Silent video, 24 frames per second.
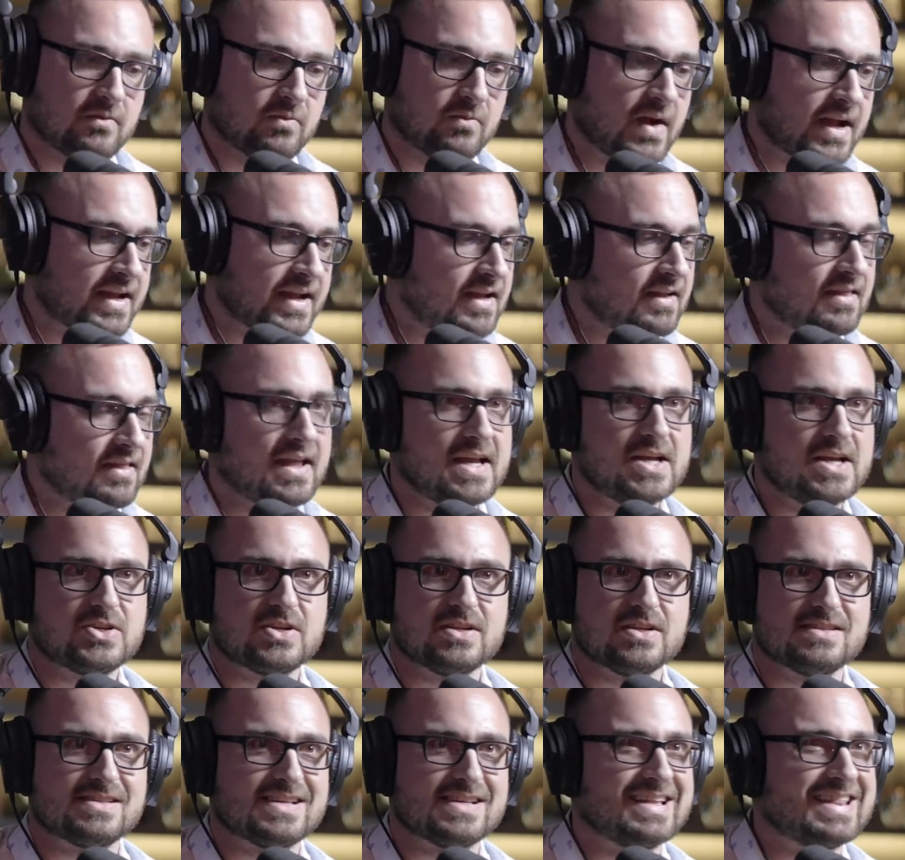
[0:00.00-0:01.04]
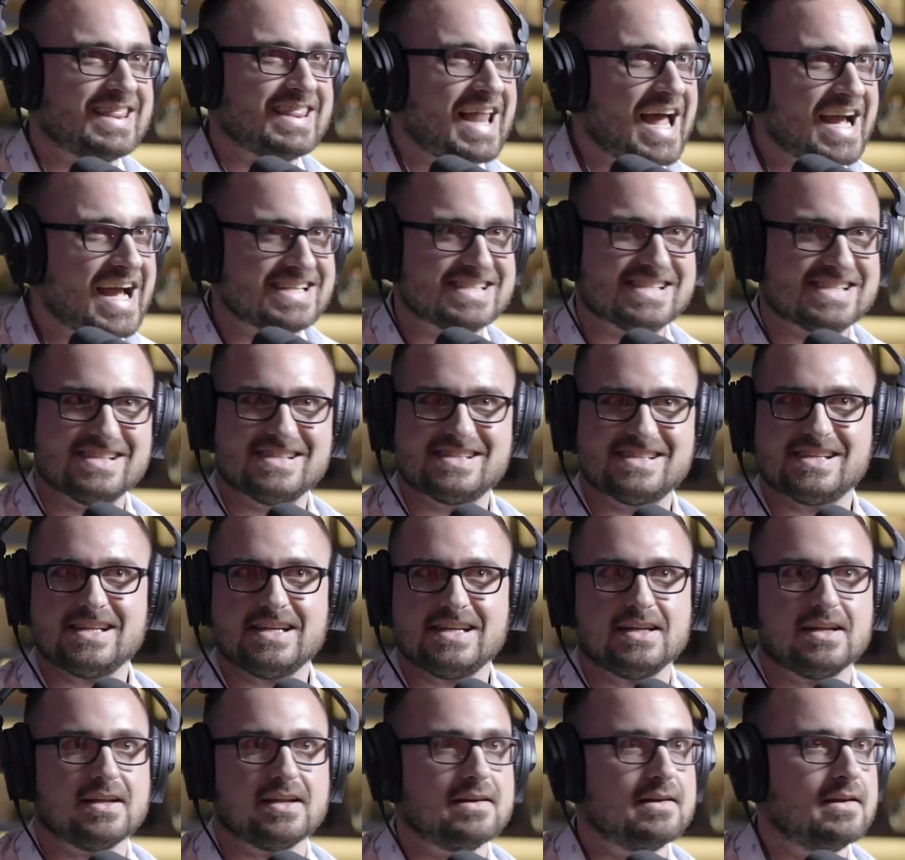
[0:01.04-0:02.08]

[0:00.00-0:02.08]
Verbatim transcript: regulations and licensing.